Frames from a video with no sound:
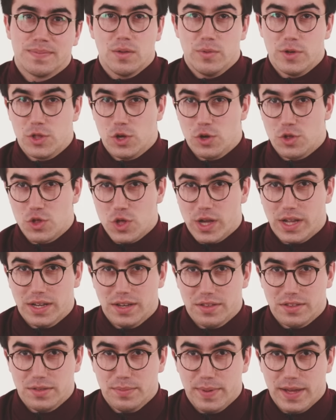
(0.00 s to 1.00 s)
We chose chicken
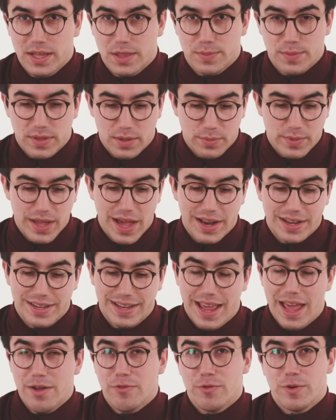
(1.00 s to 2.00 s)
as the base, but then we
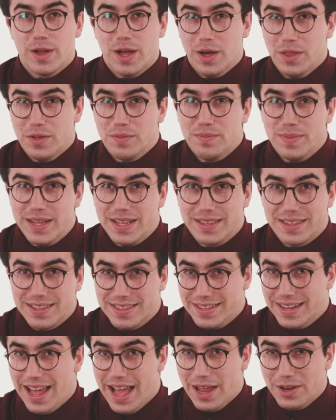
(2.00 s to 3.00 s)
added every other meat as
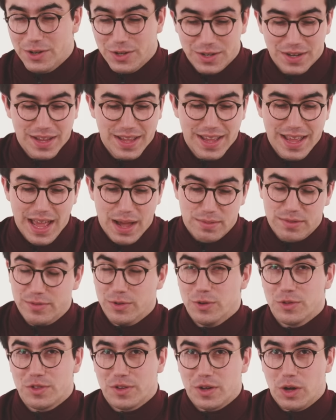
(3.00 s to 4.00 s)
an add-on, and we've
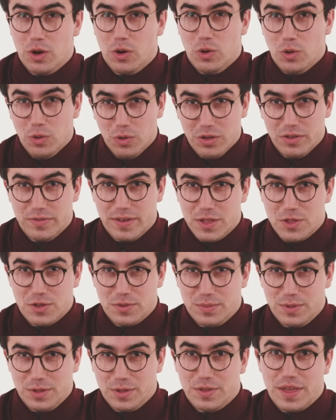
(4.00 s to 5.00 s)
also got all the
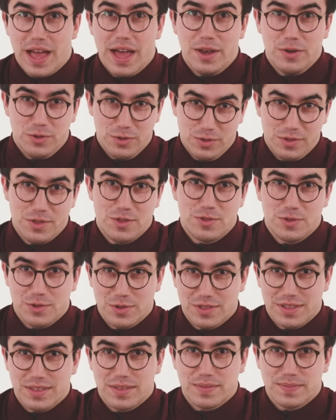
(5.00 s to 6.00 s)
vegetables and all the
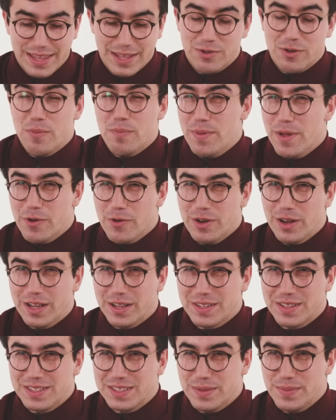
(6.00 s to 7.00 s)
sauces. They were a bit
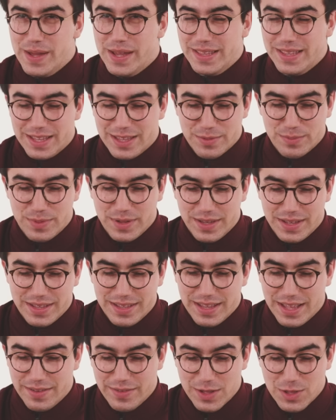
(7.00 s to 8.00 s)
reluctant to make this, but
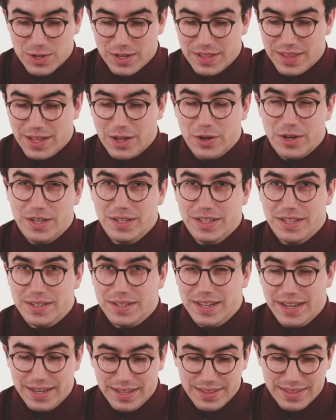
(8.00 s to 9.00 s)
eventually they got it done,
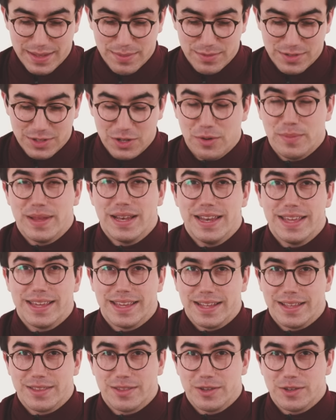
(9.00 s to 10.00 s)
and it seems to not be
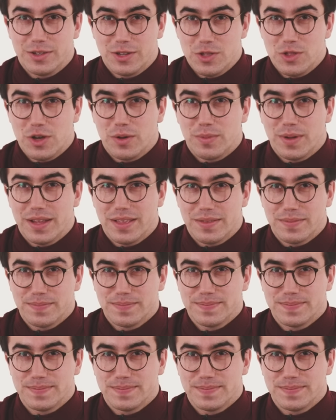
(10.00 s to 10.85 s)
leaking, so good job, guys.